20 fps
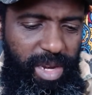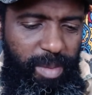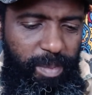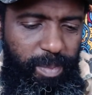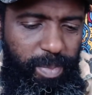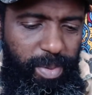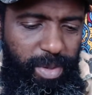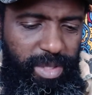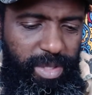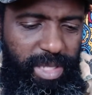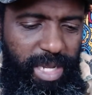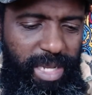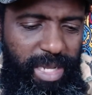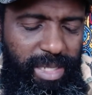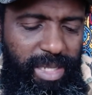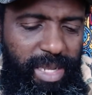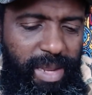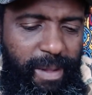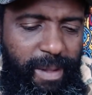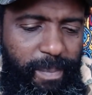
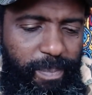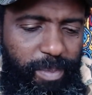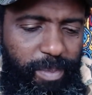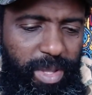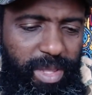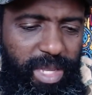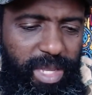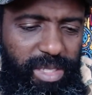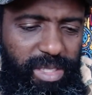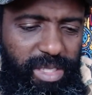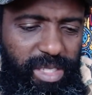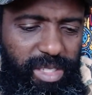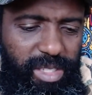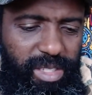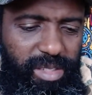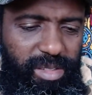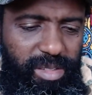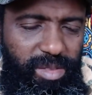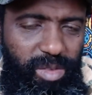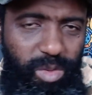important. But there's
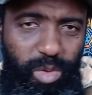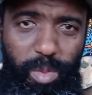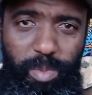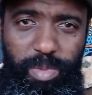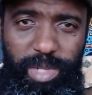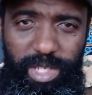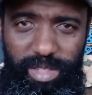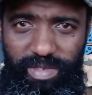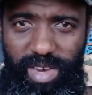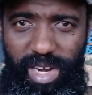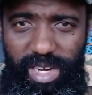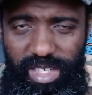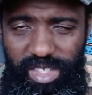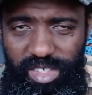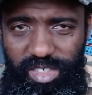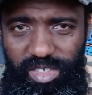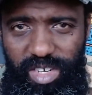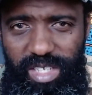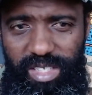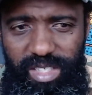this group, this very
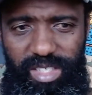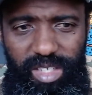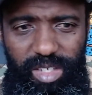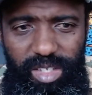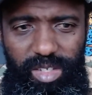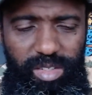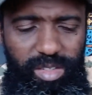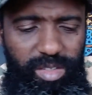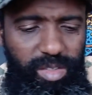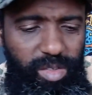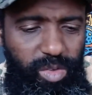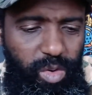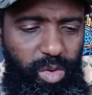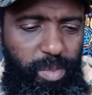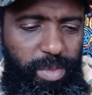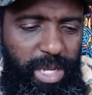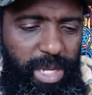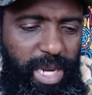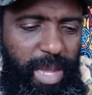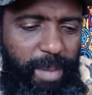interesting
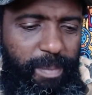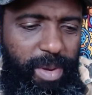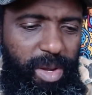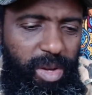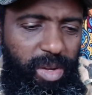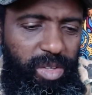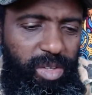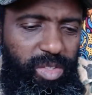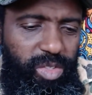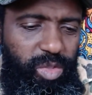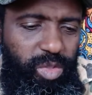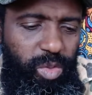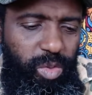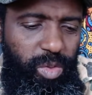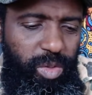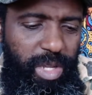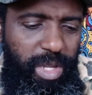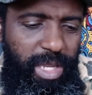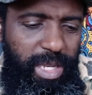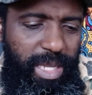group that I belong
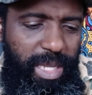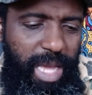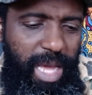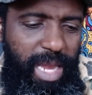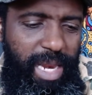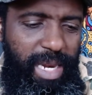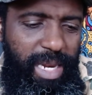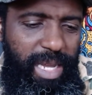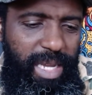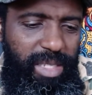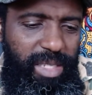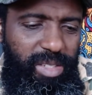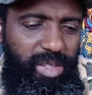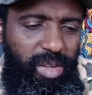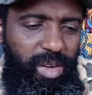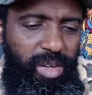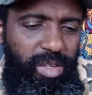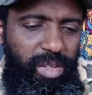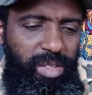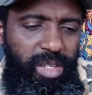to in Canada. It's
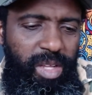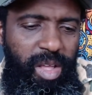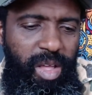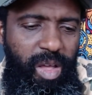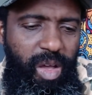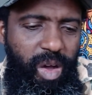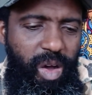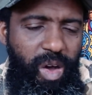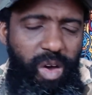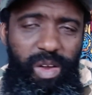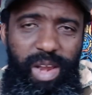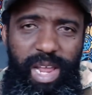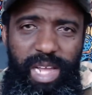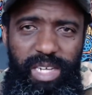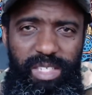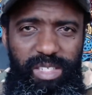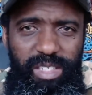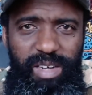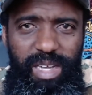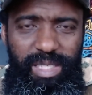called All
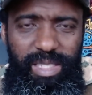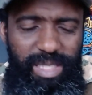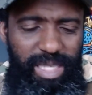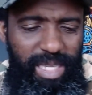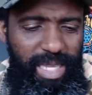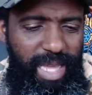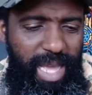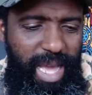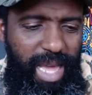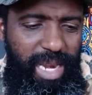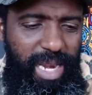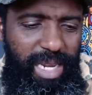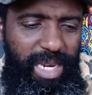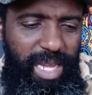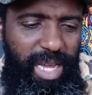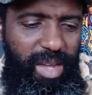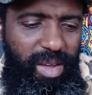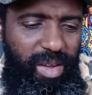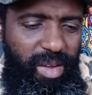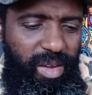Nigerians in
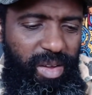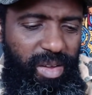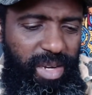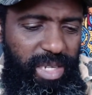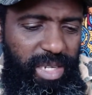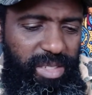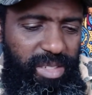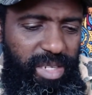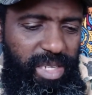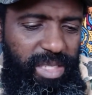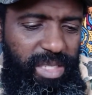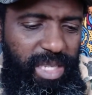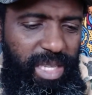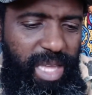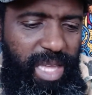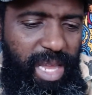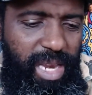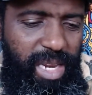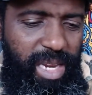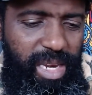Canada. All Nigerians in
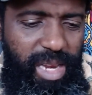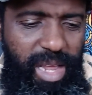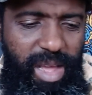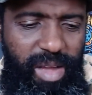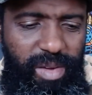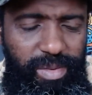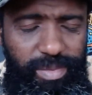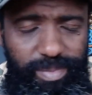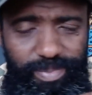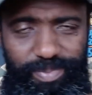Canada. Now,